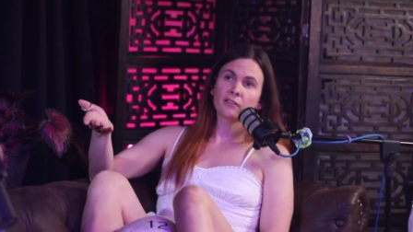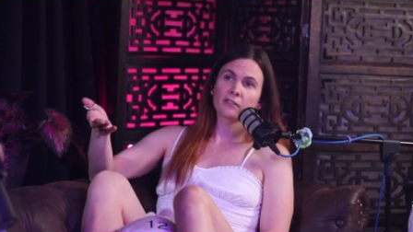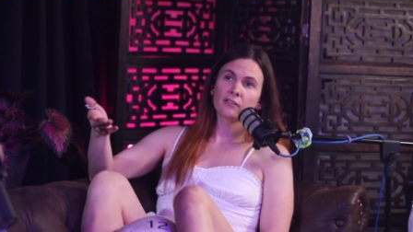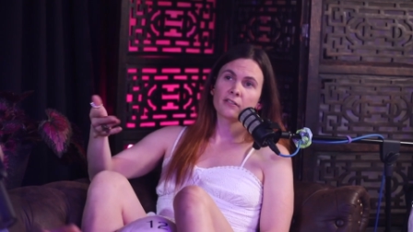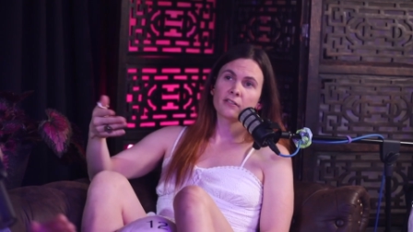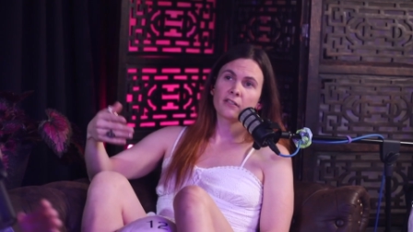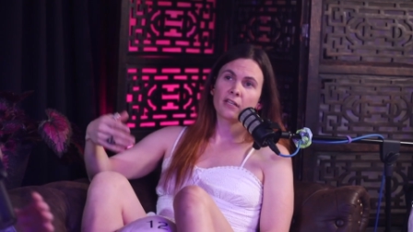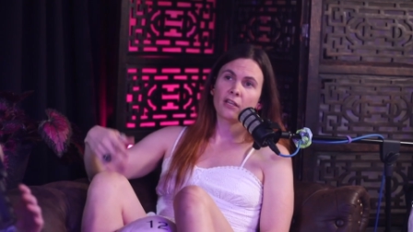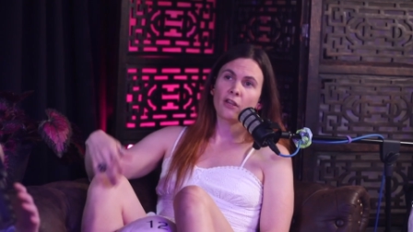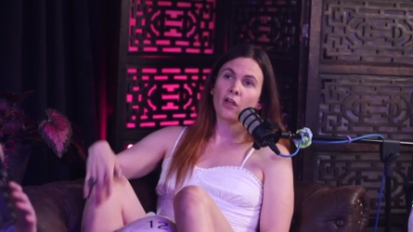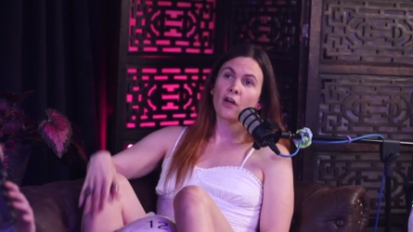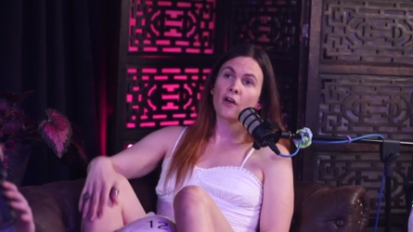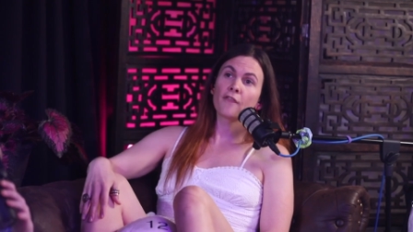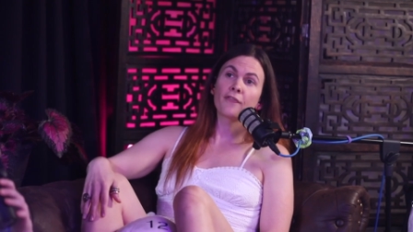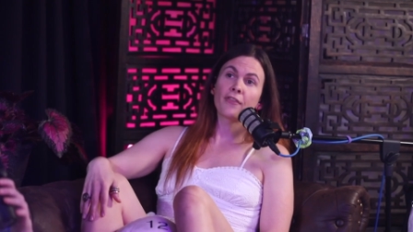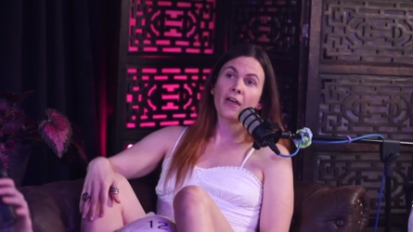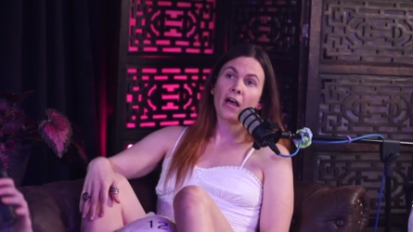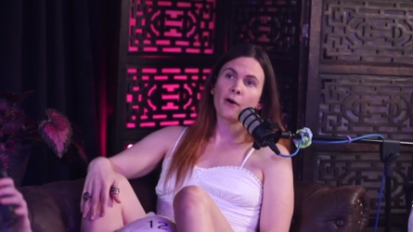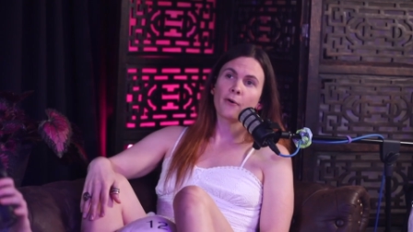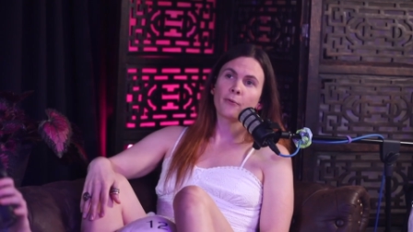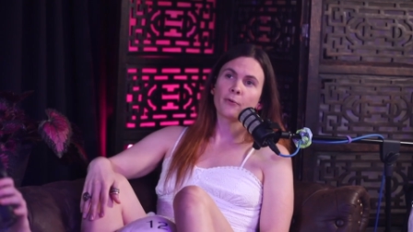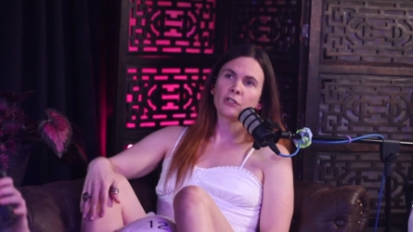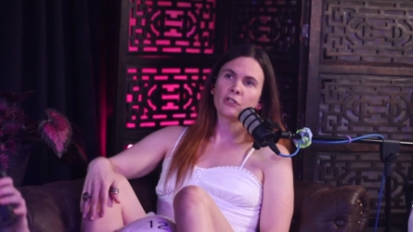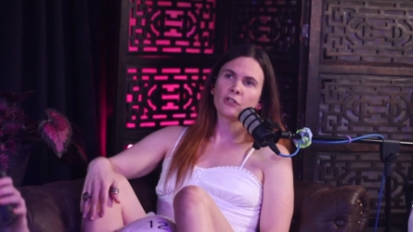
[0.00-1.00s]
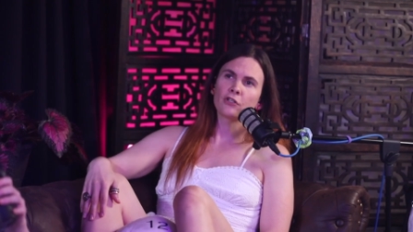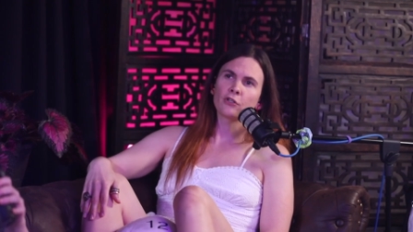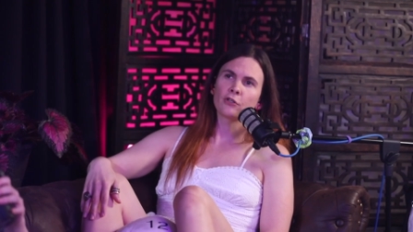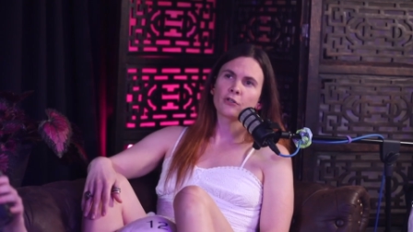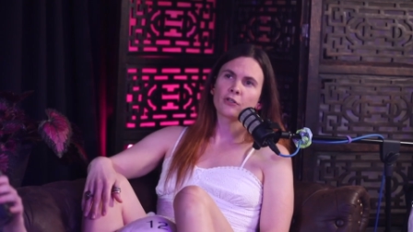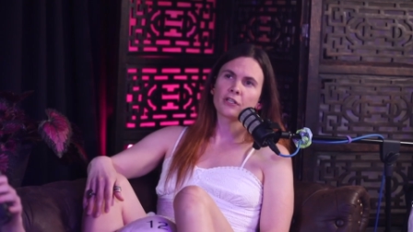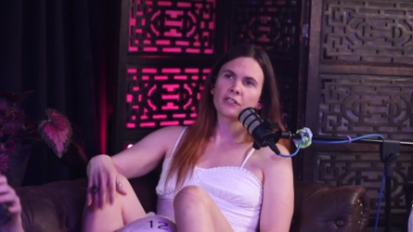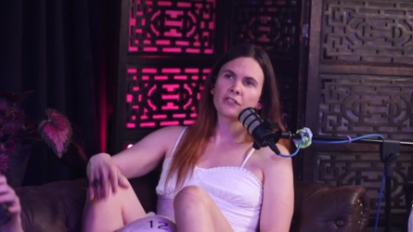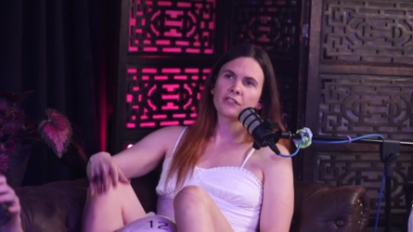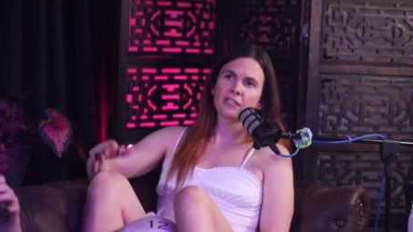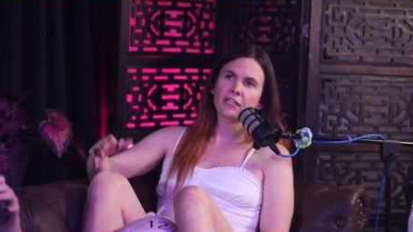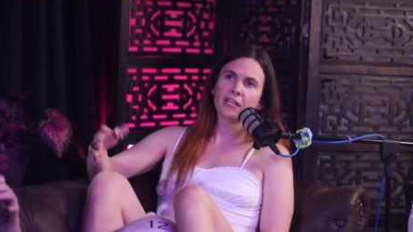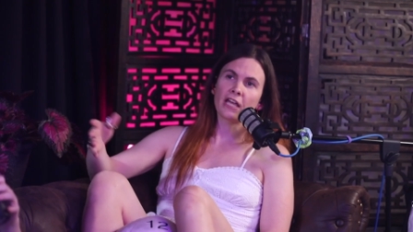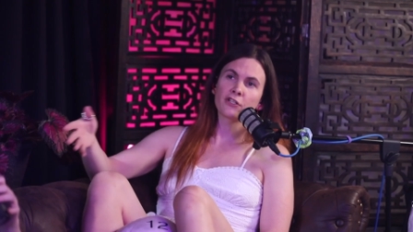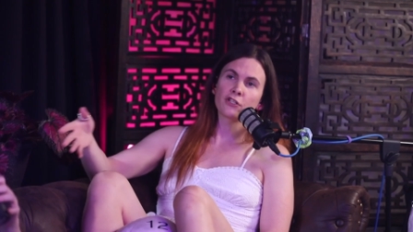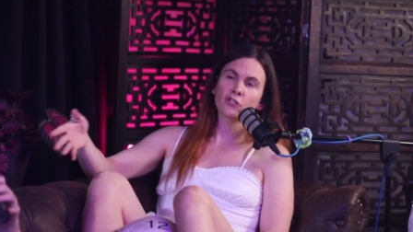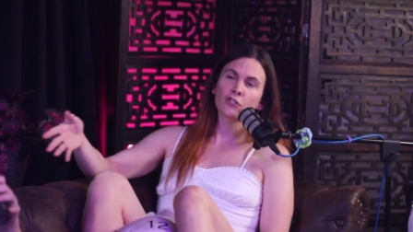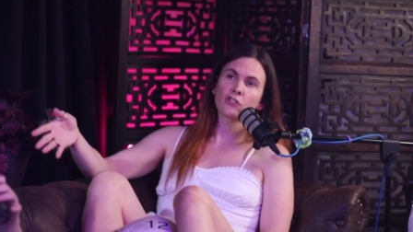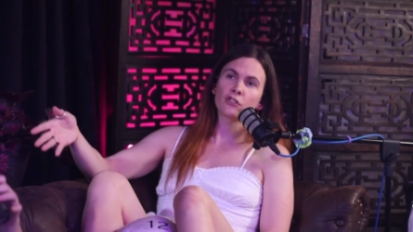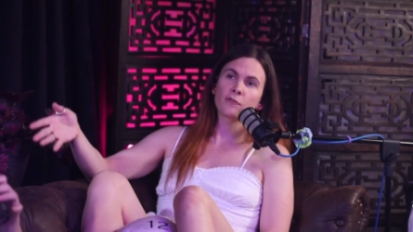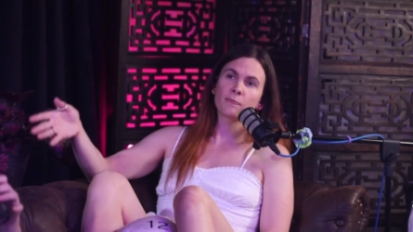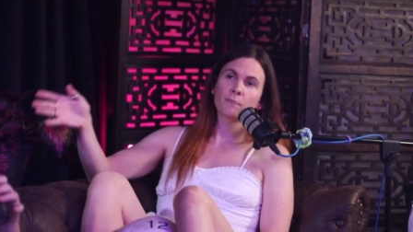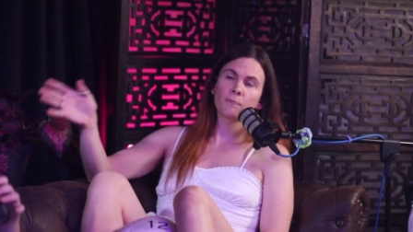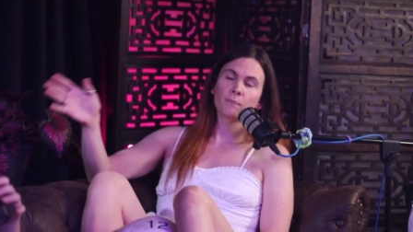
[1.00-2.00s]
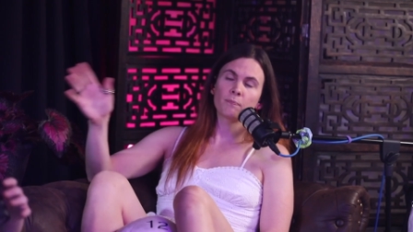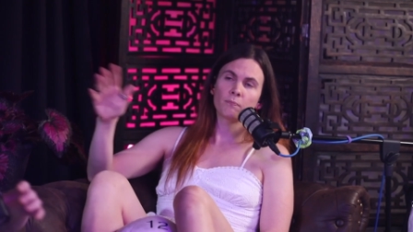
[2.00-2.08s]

They love that one too, because then that just